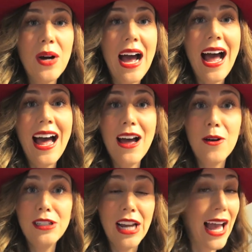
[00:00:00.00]
I,
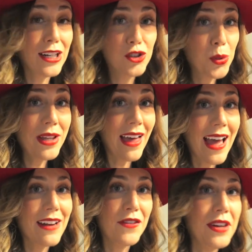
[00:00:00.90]
uh, I enjoy
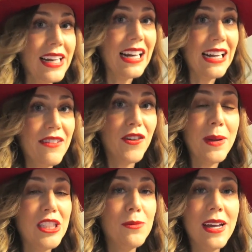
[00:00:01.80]
that. If you need any
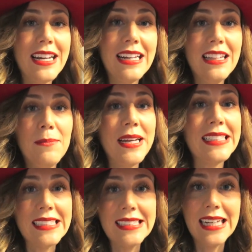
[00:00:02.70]
information about any of the
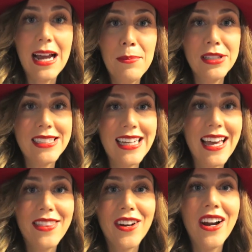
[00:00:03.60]
pieces that I put
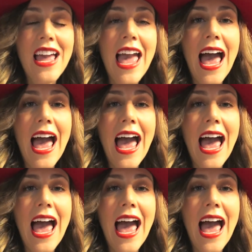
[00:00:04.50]
together,